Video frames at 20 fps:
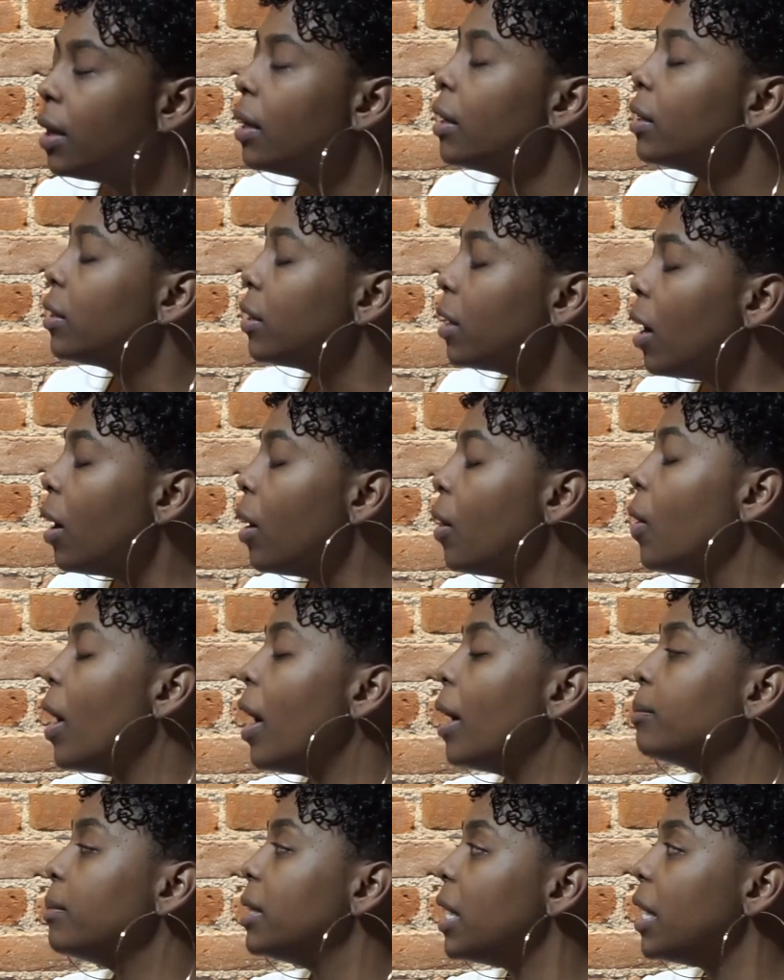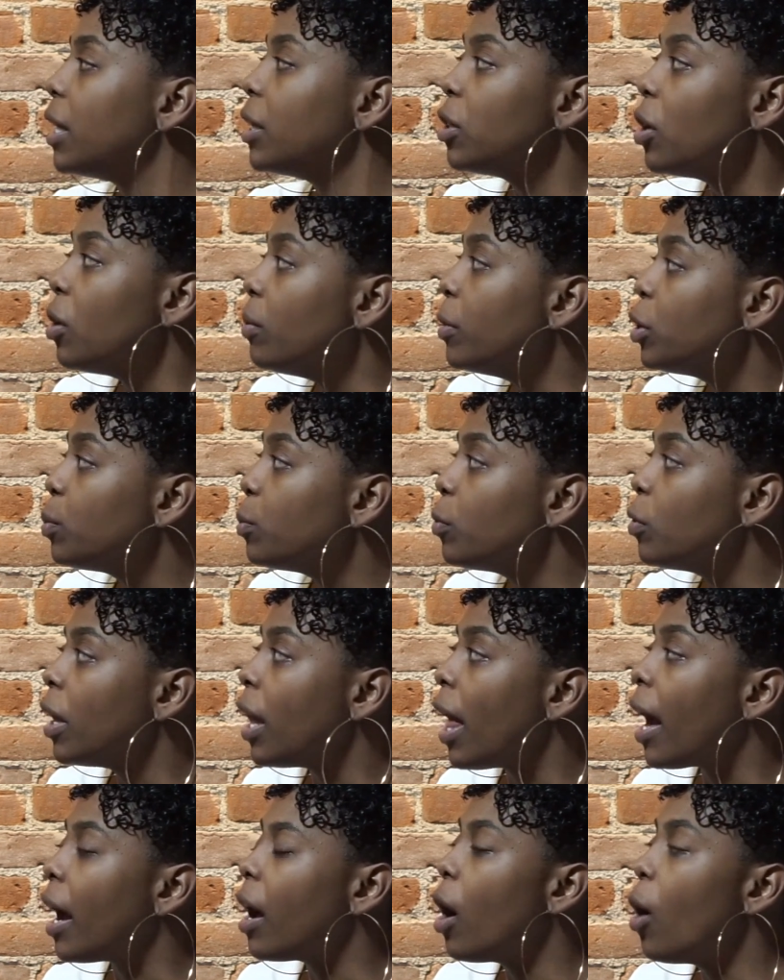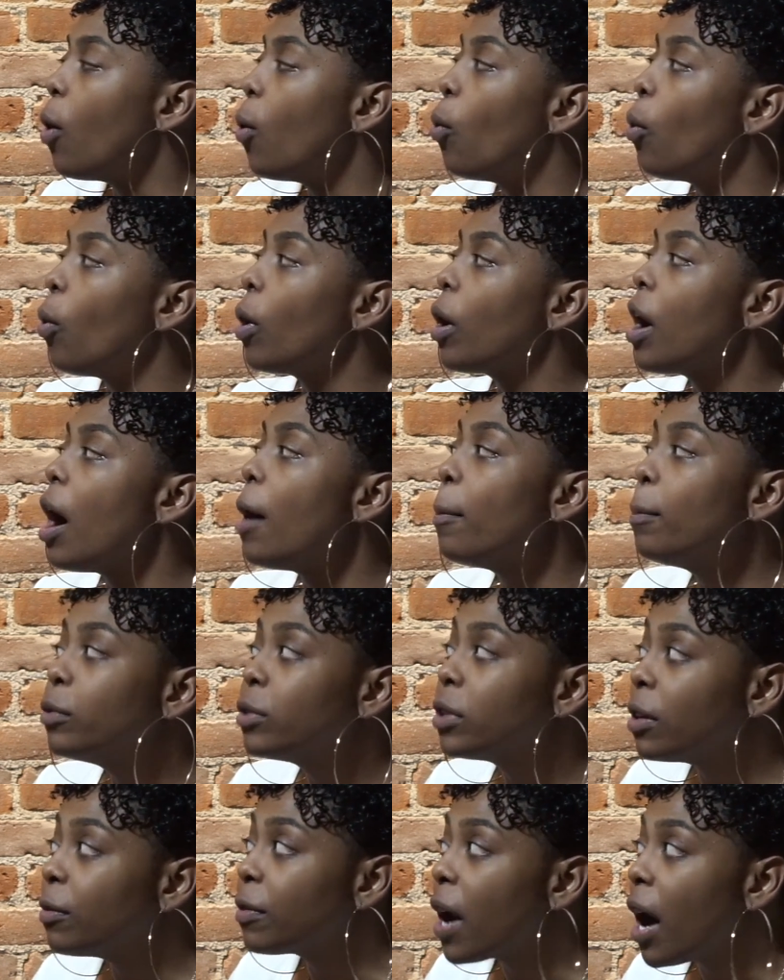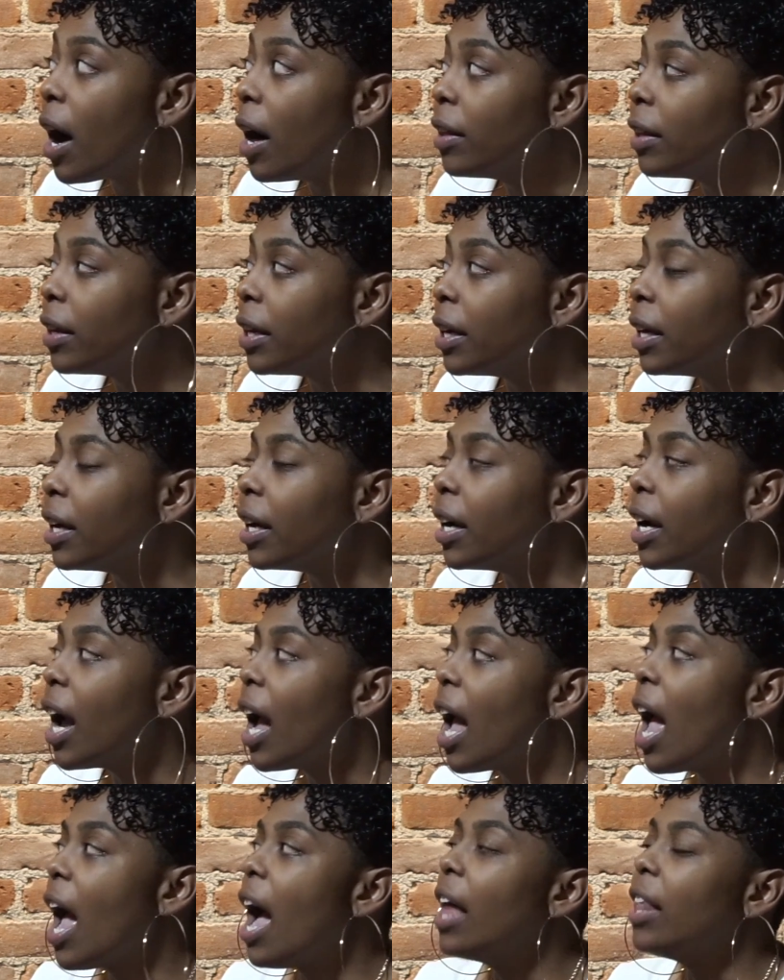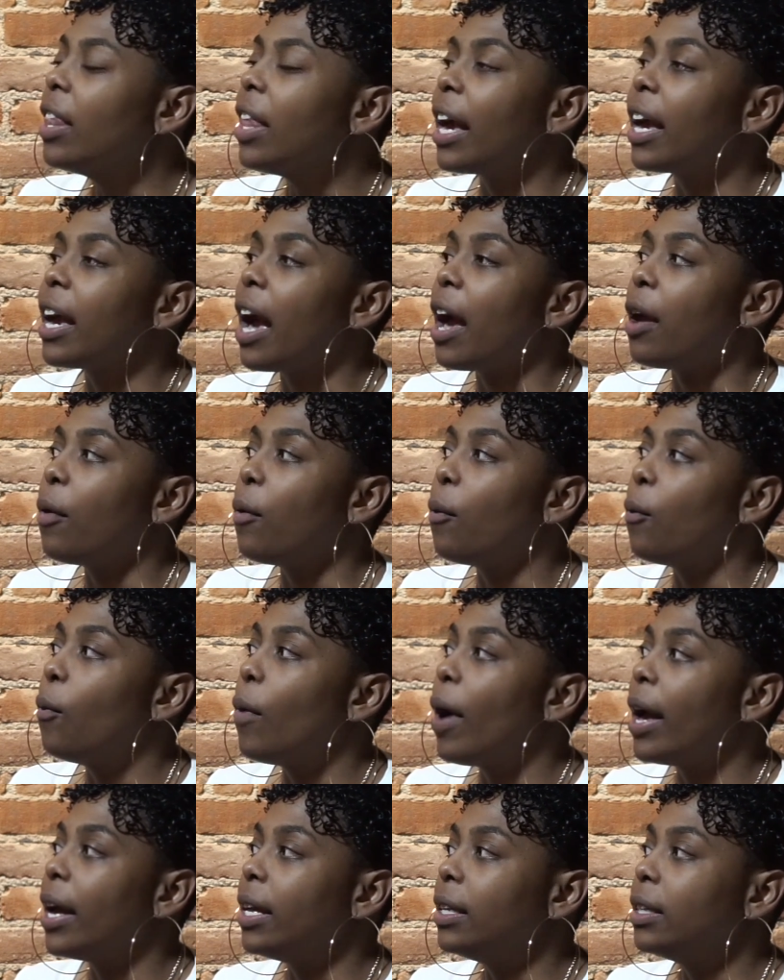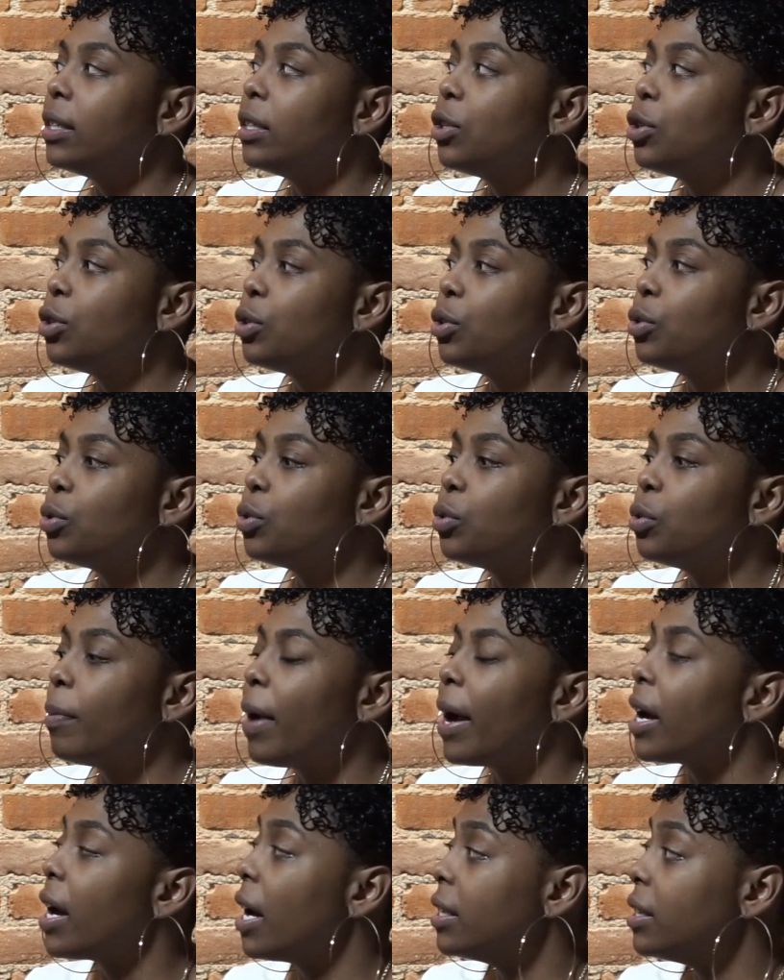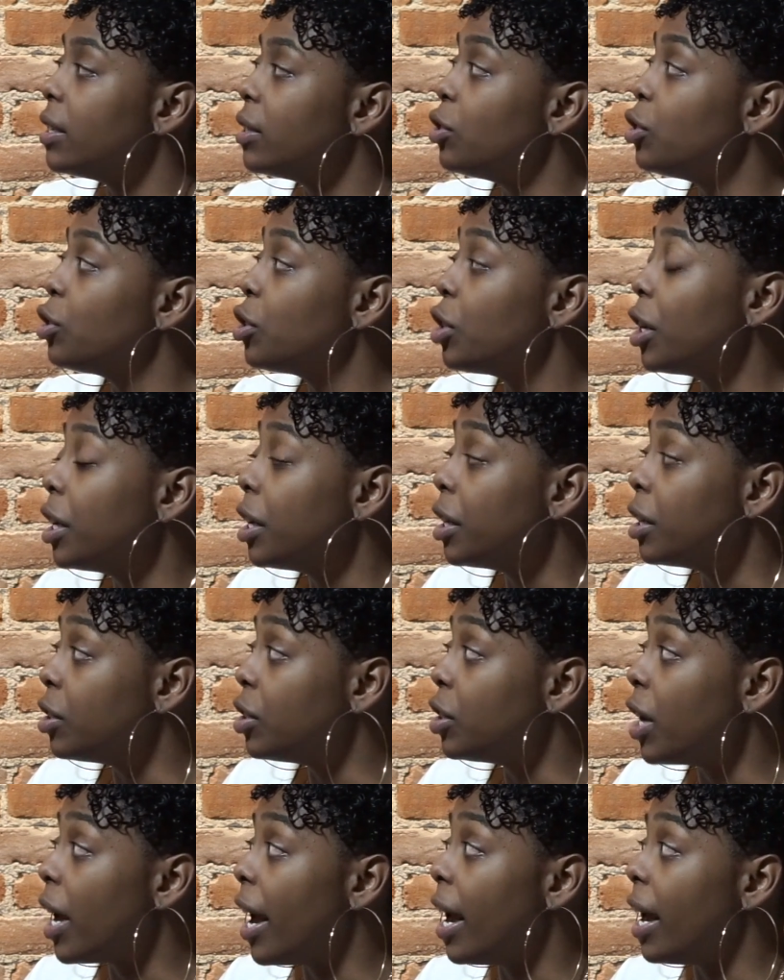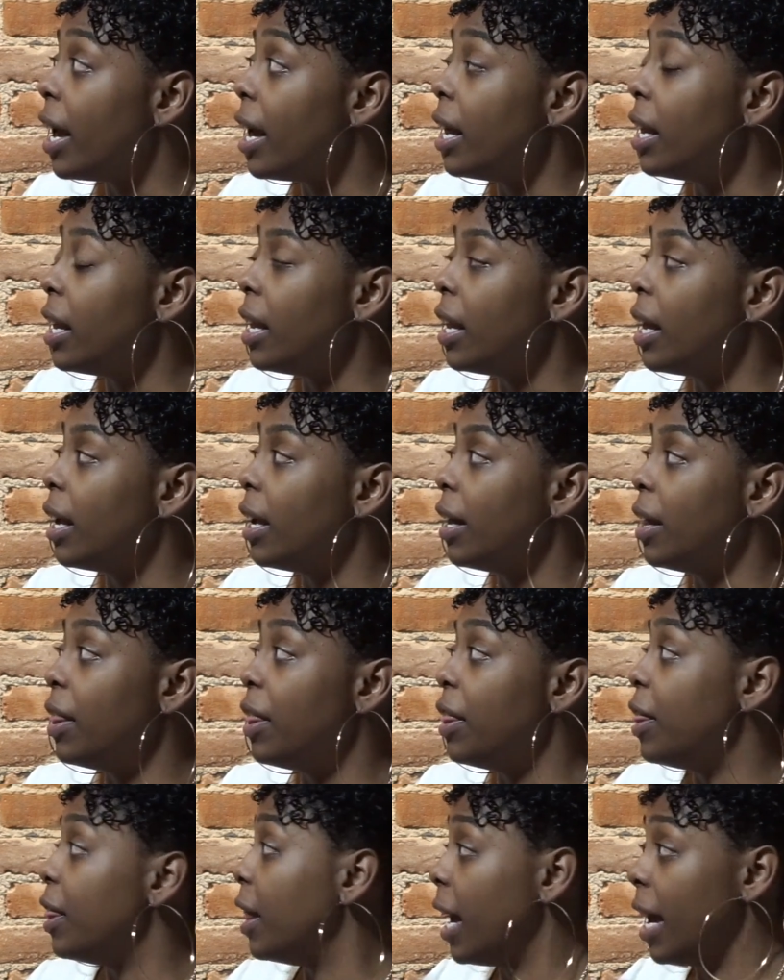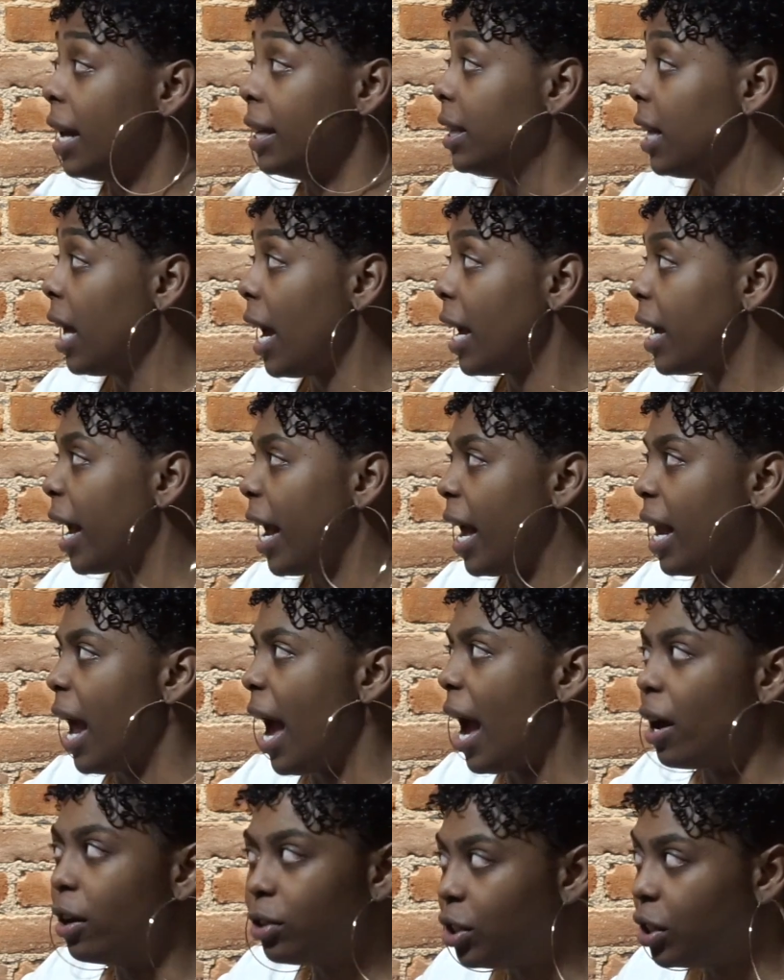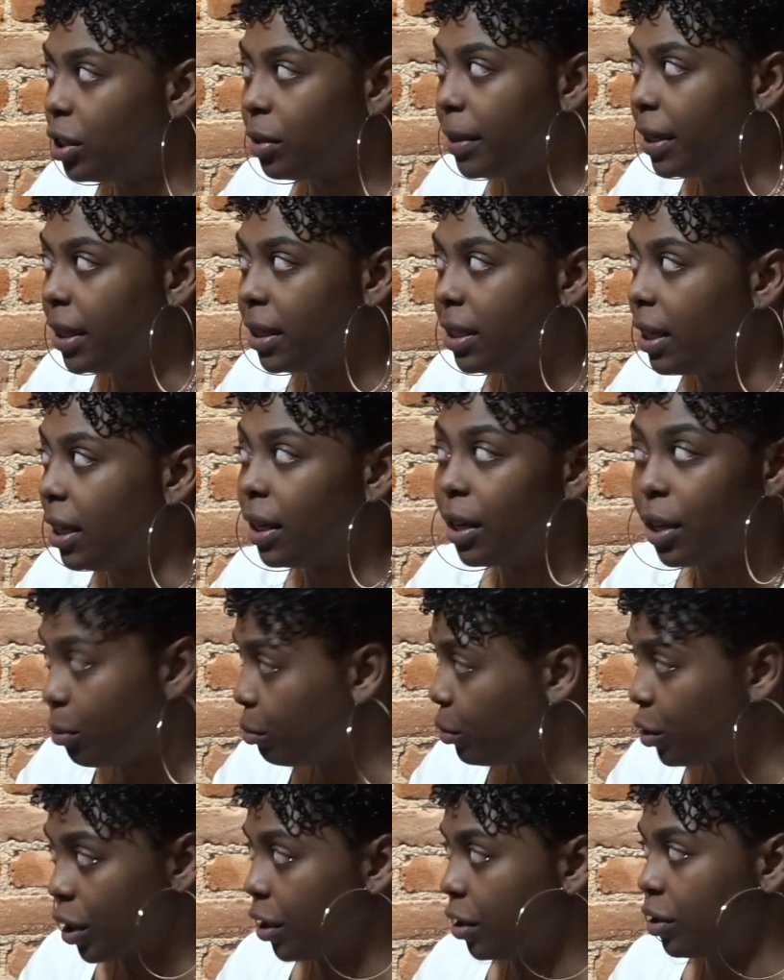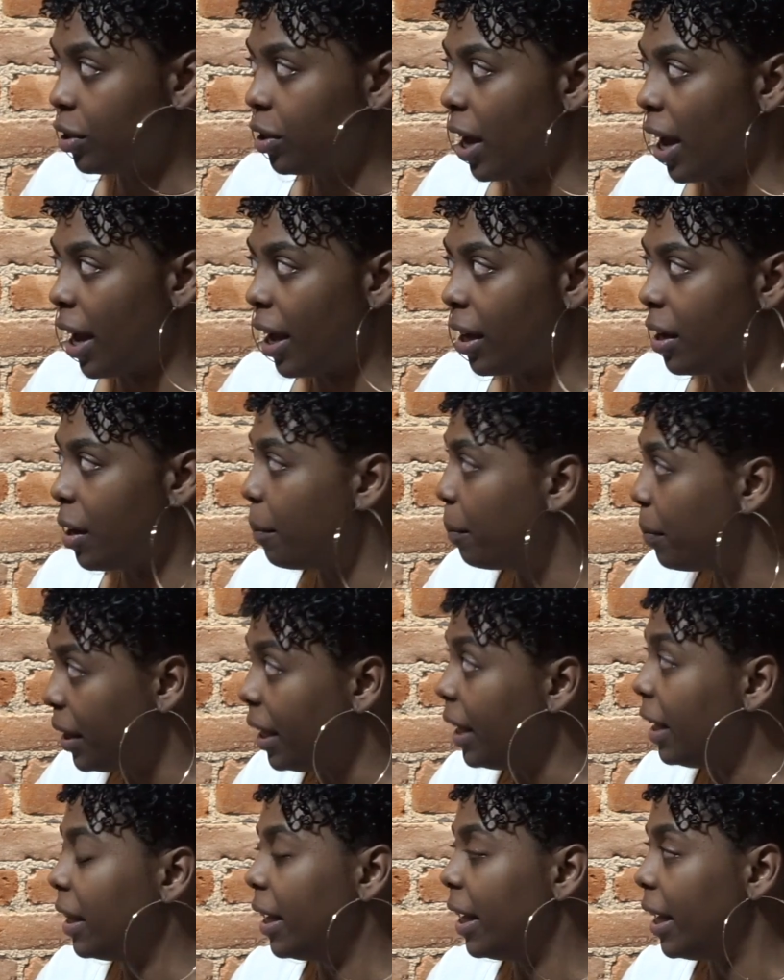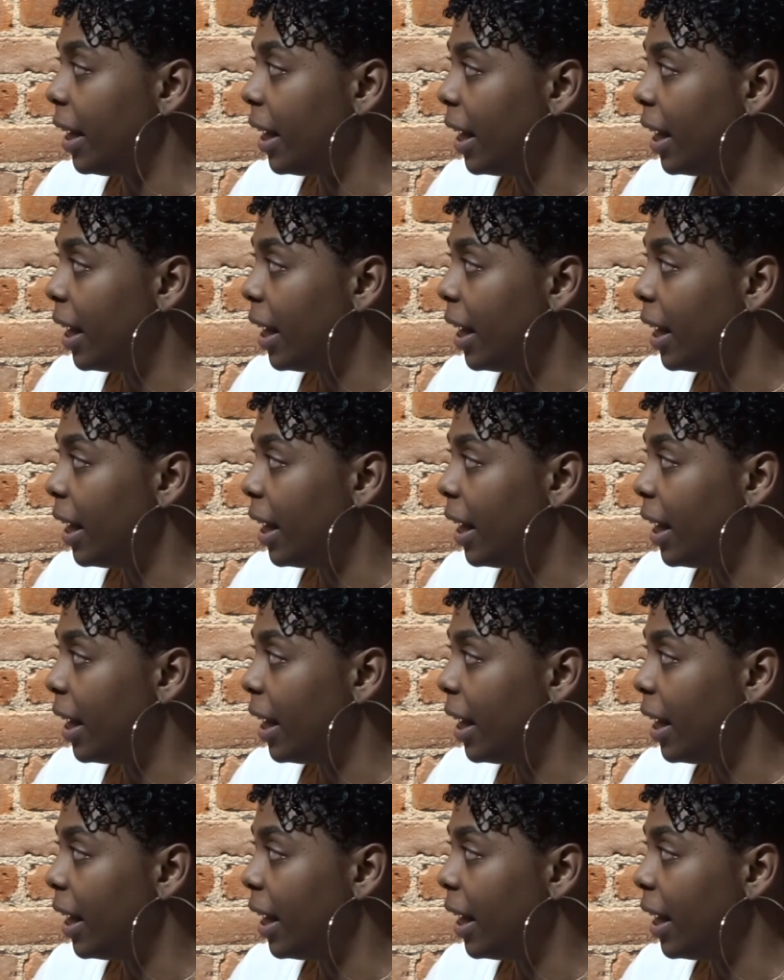So I'm seeing so much more like couples of color. Yeah. Like, I went to my cousin's church and it's like an LGBTQ church, like completely.